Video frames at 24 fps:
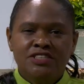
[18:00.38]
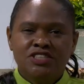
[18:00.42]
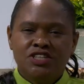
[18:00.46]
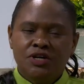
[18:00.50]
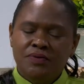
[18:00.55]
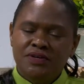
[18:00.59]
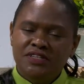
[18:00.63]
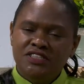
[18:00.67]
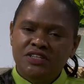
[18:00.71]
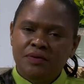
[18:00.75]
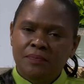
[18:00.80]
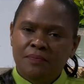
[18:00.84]

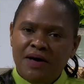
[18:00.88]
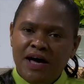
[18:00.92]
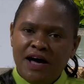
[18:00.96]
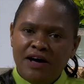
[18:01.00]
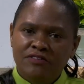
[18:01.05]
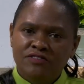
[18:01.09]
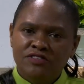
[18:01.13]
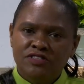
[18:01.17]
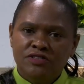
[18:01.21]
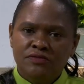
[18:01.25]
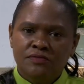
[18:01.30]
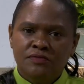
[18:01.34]
So it's
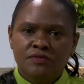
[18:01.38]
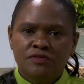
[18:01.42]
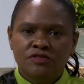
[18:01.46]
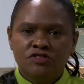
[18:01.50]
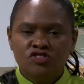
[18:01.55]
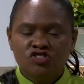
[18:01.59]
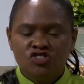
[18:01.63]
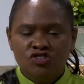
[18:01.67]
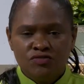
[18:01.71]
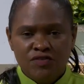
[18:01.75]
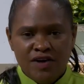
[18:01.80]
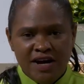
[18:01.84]
about
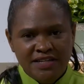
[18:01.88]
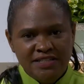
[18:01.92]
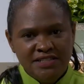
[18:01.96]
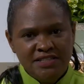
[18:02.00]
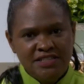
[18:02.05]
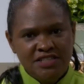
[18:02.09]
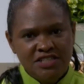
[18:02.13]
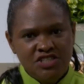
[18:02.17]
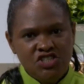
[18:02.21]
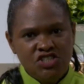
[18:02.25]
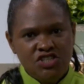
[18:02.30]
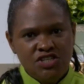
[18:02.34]

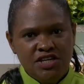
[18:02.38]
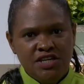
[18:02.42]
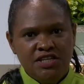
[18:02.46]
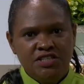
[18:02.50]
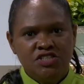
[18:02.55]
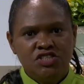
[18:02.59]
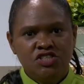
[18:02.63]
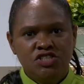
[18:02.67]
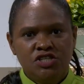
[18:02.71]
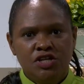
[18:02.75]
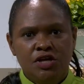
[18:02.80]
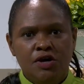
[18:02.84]

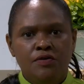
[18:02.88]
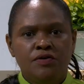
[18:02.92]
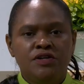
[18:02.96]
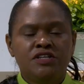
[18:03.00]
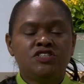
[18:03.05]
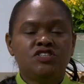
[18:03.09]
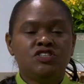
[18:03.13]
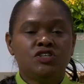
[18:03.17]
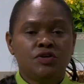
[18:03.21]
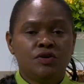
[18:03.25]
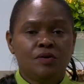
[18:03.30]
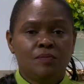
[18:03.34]
transitioning so
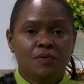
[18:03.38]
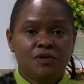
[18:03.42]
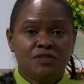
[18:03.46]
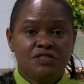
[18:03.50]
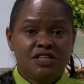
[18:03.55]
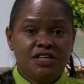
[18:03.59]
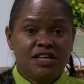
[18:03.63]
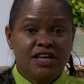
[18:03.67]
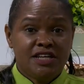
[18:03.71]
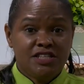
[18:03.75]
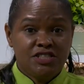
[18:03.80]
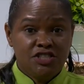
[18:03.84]
your body
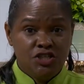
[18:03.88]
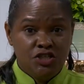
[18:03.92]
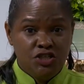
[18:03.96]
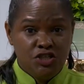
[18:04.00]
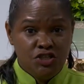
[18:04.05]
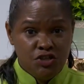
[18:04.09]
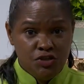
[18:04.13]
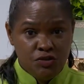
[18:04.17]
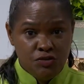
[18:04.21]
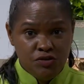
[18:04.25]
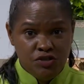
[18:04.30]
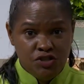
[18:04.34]
gets
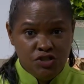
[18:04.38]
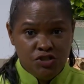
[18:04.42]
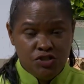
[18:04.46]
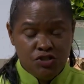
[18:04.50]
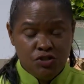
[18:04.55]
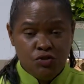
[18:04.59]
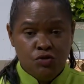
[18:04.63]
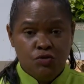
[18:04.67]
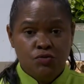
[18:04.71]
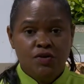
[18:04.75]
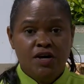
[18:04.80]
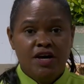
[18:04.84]
used
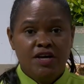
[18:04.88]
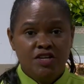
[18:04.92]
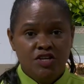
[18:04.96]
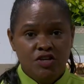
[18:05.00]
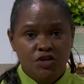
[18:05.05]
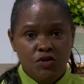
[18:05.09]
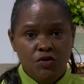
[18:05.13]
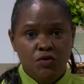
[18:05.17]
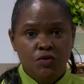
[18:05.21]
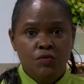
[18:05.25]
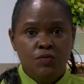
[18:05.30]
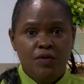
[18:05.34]
to a
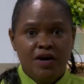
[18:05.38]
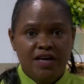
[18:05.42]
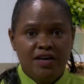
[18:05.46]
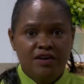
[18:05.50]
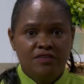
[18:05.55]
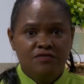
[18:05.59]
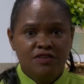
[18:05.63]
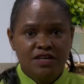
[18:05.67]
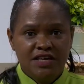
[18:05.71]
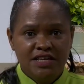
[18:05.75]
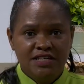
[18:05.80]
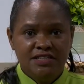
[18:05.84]
new
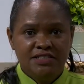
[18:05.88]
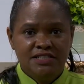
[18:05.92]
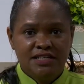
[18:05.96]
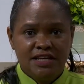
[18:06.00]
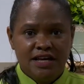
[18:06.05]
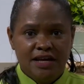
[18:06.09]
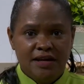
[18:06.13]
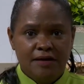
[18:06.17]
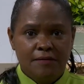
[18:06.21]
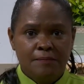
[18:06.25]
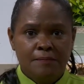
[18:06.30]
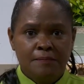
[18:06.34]
way of
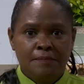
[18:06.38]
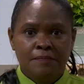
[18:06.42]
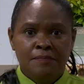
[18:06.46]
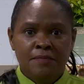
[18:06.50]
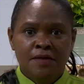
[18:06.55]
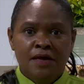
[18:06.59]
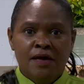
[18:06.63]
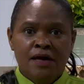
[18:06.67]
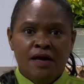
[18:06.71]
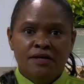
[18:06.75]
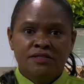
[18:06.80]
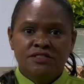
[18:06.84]
eating.
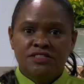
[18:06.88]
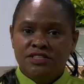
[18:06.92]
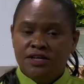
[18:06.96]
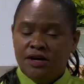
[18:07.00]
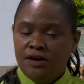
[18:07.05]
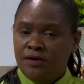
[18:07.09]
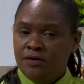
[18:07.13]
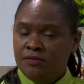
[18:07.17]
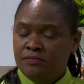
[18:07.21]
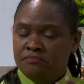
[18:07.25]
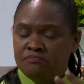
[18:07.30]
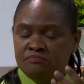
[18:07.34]

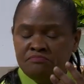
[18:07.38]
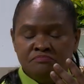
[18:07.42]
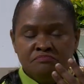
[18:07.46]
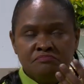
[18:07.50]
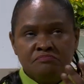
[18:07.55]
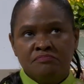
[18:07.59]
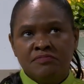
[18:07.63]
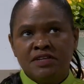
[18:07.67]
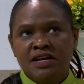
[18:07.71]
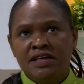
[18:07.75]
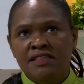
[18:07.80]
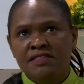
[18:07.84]
So
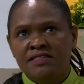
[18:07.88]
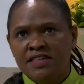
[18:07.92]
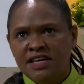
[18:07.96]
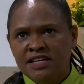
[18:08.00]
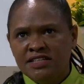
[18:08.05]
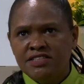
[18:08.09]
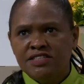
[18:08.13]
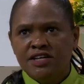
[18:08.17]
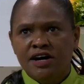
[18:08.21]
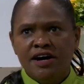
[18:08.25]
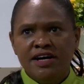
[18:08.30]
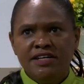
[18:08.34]

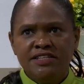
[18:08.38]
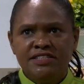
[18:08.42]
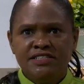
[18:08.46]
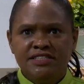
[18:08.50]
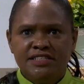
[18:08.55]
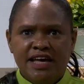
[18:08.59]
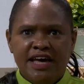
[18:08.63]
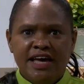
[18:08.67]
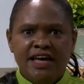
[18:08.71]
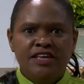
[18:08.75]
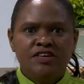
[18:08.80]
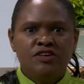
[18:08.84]
this,
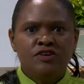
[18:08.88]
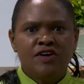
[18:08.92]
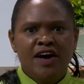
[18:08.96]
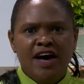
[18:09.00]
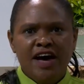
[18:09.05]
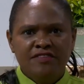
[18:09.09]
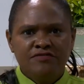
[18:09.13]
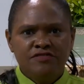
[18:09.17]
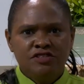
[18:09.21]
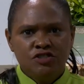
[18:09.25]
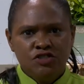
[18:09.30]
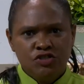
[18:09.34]
I say,
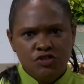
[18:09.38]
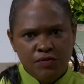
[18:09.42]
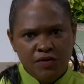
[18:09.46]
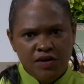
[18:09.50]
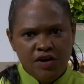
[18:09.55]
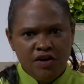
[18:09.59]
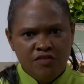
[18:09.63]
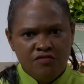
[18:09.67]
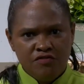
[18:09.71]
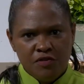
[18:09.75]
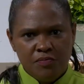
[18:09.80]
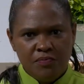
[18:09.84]
you have to
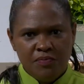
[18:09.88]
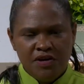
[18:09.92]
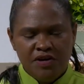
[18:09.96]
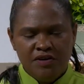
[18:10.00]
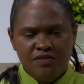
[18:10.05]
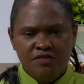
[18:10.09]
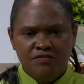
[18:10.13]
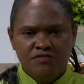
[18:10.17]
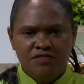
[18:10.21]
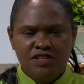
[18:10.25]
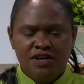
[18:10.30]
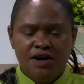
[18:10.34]
do it over a
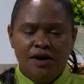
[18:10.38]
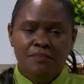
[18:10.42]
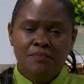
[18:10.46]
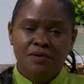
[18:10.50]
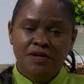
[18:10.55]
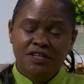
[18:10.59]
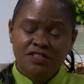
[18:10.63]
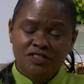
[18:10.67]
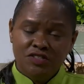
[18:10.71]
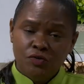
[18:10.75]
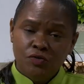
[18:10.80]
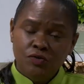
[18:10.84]
period of
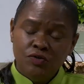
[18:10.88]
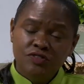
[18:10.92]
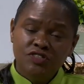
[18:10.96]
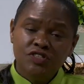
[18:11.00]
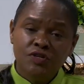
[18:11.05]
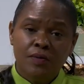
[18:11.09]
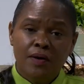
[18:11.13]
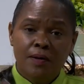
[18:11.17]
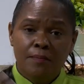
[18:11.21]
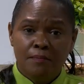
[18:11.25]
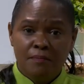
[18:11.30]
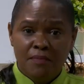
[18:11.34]
time, but it's
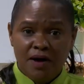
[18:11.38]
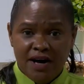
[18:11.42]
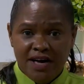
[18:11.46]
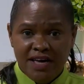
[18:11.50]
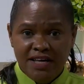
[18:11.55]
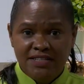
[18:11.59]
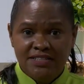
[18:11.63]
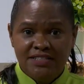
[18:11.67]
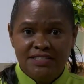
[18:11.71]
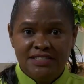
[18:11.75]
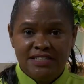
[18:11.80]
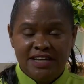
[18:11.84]
also a
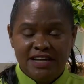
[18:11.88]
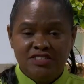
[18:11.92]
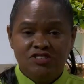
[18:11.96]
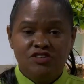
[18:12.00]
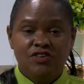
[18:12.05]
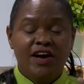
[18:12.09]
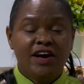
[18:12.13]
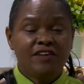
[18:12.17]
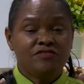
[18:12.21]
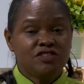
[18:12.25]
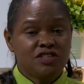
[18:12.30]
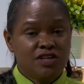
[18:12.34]

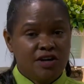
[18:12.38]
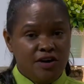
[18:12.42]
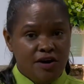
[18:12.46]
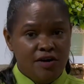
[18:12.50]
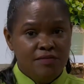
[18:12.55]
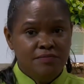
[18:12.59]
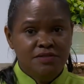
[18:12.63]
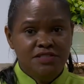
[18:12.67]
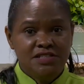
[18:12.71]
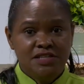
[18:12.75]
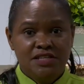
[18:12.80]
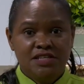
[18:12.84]
mindset. You have to
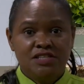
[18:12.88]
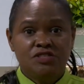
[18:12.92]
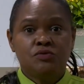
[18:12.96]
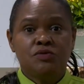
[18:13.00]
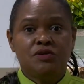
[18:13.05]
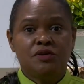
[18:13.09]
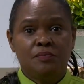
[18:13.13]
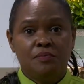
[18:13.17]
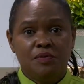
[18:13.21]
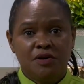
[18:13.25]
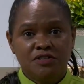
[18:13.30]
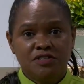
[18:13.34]
come to
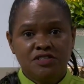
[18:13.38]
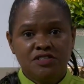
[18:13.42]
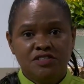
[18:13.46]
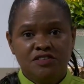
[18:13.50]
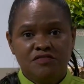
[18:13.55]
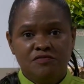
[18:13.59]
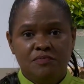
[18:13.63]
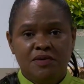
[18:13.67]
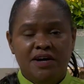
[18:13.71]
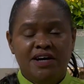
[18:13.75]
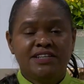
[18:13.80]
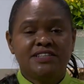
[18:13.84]
this with a
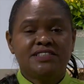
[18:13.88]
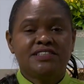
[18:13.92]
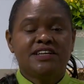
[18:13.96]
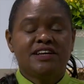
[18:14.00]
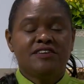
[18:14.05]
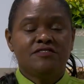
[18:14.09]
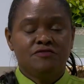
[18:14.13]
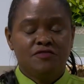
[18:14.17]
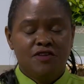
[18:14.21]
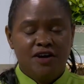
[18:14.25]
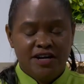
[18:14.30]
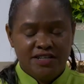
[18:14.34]
positive
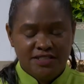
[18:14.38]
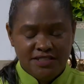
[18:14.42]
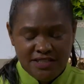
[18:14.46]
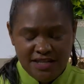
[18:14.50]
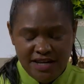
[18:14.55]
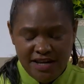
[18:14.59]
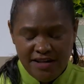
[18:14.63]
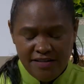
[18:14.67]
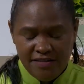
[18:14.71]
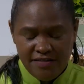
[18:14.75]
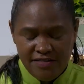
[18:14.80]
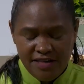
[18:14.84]
mindset,
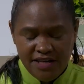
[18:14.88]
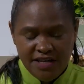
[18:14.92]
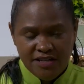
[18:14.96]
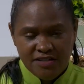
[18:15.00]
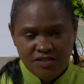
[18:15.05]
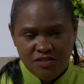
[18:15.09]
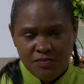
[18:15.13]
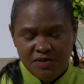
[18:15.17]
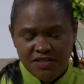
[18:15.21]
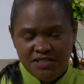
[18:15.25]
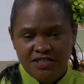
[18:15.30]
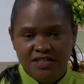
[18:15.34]
right? Saying,
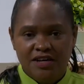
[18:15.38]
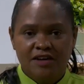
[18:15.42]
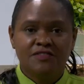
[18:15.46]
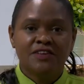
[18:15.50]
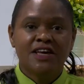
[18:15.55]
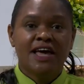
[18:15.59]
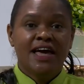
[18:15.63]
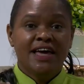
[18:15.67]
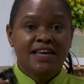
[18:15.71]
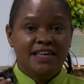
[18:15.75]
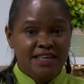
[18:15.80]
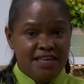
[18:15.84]
thinking to
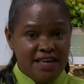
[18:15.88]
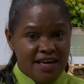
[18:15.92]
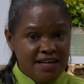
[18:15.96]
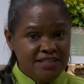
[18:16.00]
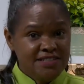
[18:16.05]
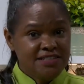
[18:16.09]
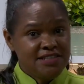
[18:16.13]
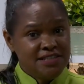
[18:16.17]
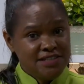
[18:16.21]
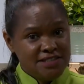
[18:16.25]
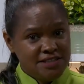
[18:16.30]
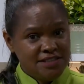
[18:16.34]
myself,
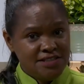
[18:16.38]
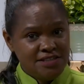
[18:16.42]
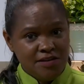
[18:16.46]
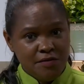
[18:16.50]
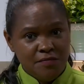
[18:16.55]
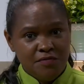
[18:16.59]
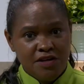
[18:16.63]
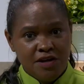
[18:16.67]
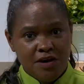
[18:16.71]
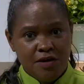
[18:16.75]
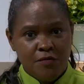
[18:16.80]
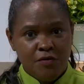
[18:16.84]
yes, this is
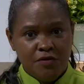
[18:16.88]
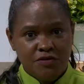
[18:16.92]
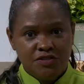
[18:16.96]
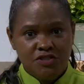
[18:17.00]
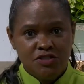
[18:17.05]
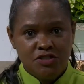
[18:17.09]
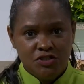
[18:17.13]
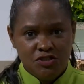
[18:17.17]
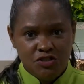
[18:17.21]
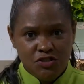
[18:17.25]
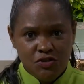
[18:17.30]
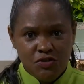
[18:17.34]
something I
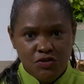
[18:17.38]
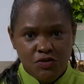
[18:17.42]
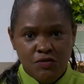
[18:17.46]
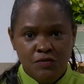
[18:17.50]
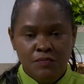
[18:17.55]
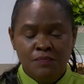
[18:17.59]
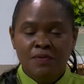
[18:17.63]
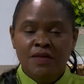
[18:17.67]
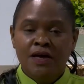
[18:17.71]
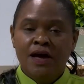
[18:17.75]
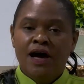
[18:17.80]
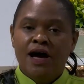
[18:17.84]
want to
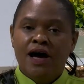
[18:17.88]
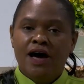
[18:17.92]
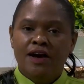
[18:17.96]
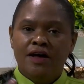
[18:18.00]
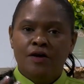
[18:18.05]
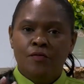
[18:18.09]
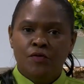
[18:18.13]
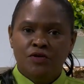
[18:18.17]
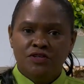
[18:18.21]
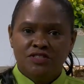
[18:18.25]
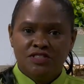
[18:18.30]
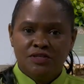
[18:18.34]
do,
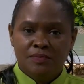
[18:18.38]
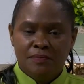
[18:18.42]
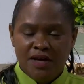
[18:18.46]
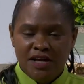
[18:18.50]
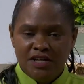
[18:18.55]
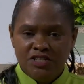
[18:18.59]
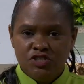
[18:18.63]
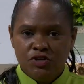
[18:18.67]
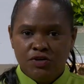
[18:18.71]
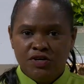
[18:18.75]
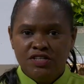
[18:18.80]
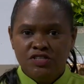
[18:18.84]
and I want to
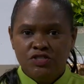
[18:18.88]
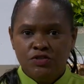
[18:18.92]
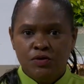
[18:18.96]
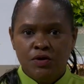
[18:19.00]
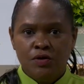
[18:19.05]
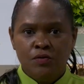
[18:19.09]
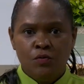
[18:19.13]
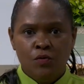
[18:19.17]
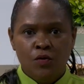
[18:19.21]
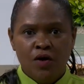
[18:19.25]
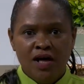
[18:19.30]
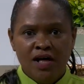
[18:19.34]
make sure I
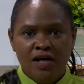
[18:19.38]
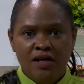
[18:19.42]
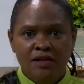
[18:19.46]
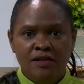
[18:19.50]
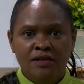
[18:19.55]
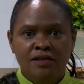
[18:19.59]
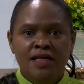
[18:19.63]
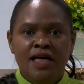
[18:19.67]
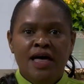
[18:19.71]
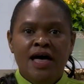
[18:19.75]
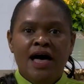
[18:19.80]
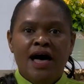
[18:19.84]
do it
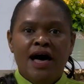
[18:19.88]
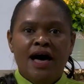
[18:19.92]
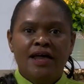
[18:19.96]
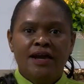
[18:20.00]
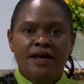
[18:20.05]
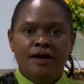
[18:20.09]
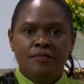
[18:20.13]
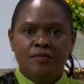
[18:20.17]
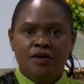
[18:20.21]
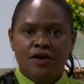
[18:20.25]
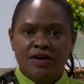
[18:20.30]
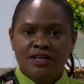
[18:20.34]
well,
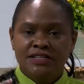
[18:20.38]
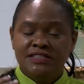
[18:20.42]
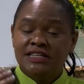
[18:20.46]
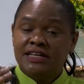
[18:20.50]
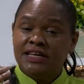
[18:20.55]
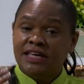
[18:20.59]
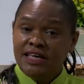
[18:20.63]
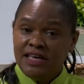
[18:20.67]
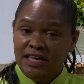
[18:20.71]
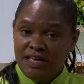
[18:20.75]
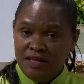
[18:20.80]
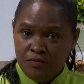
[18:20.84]
and I'm going
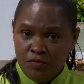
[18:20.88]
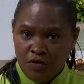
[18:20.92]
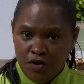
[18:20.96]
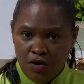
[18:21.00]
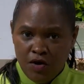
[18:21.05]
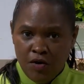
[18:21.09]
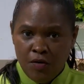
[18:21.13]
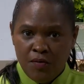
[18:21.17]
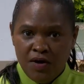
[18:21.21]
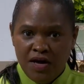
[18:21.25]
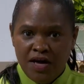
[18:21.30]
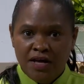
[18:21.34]
to keep
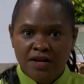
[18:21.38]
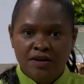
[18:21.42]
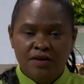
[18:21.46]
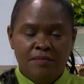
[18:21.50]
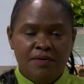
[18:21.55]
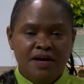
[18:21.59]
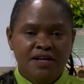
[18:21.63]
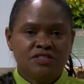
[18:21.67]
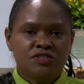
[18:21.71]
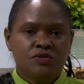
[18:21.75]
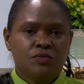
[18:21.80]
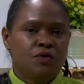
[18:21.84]
going
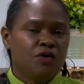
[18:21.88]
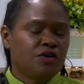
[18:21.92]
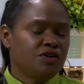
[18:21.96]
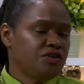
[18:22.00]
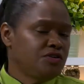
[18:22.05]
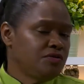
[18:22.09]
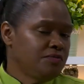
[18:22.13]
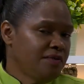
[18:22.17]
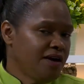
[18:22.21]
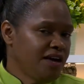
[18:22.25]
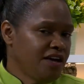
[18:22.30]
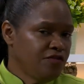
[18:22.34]
no matter
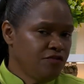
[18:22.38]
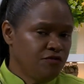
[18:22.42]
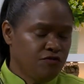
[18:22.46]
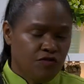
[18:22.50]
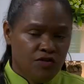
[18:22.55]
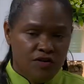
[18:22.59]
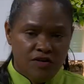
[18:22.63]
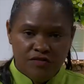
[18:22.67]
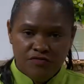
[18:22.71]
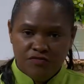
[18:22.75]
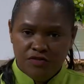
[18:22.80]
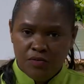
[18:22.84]
what. You may
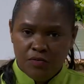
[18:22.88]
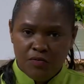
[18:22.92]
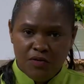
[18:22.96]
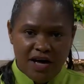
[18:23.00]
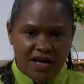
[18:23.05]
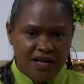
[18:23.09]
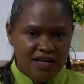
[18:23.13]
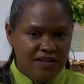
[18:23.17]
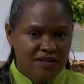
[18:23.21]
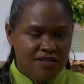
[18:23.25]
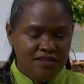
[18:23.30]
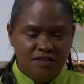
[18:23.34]
fall off the
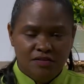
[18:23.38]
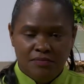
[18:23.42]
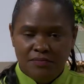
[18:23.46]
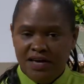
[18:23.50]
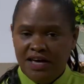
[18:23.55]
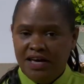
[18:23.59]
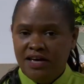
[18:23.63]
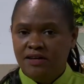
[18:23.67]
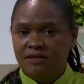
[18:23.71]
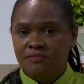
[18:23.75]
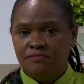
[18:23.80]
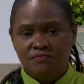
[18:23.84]
wagon, you
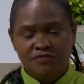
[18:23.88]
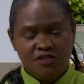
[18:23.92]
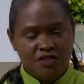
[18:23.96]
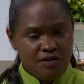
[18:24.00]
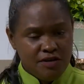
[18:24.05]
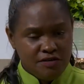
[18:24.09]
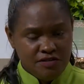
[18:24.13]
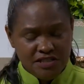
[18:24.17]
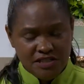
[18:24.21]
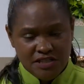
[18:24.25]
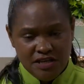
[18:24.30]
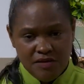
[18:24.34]

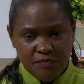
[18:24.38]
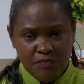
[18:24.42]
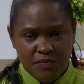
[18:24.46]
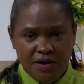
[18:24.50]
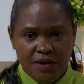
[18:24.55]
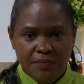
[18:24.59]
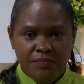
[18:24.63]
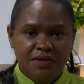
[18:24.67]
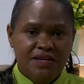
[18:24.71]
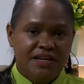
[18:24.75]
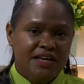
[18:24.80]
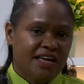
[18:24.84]
may,
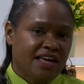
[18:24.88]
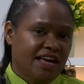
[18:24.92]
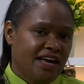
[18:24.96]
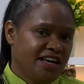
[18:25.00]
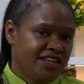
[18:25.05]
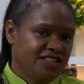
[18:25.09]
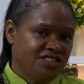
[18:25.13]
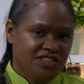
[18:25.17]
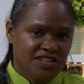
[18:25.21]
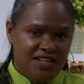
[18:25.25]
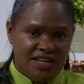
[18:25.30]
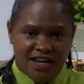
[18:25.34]
slip up and
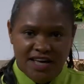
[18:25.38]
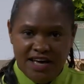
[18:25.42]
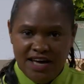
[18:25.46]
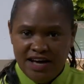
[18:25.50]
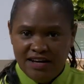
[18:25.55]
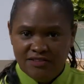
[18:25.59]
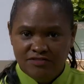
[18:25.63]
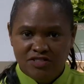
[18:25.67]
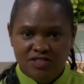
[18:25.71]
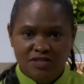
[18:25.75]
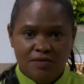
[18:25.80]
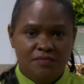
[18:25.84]
occasionally
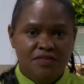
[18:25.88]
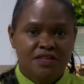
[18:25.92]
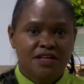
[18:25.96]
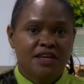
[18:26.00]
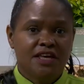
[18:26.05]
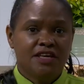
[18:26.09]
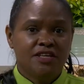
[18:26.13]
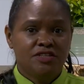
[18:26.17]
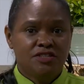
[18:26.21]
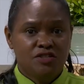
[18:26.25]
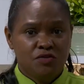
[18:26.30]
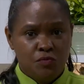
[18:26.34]
have
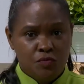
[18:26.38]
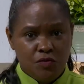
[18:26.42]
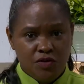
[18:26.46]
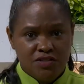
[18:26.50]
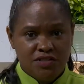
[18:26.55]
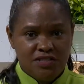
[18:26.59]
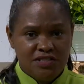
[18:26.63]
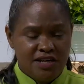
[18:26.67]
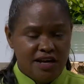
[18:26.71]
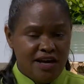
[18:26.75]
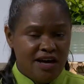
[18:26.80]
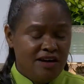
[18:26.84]
something that you didn't
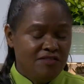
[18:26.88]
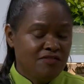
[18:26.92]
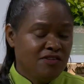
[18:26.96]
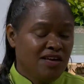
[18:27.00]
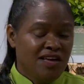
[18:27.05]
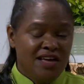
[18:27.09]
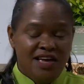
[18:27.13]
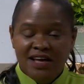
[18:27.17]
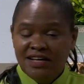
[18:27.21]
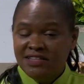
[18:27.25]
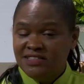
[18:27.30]
want to have.